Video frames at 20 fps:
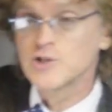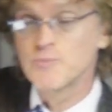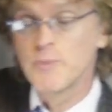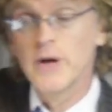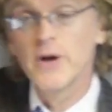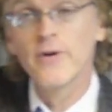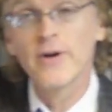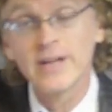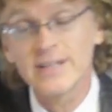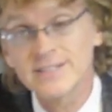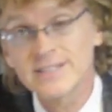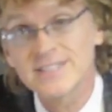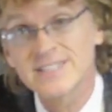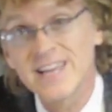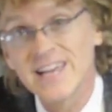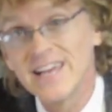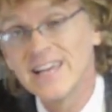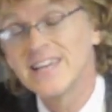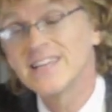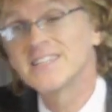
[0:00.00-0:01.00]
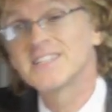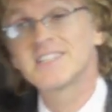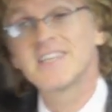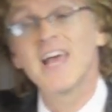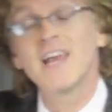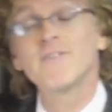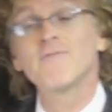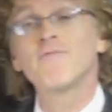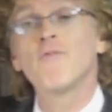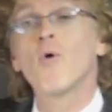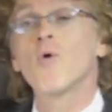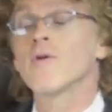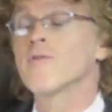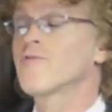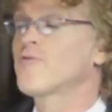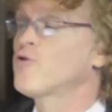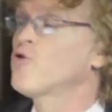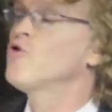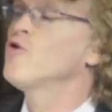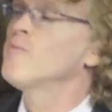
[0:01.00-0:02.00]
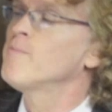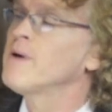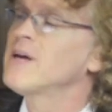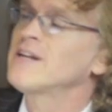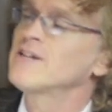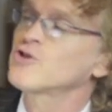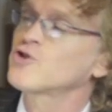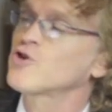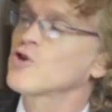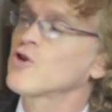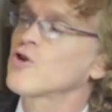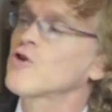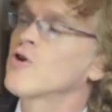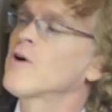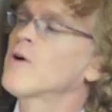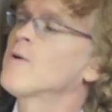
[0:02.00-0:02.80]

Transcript: spirits sent forth to minister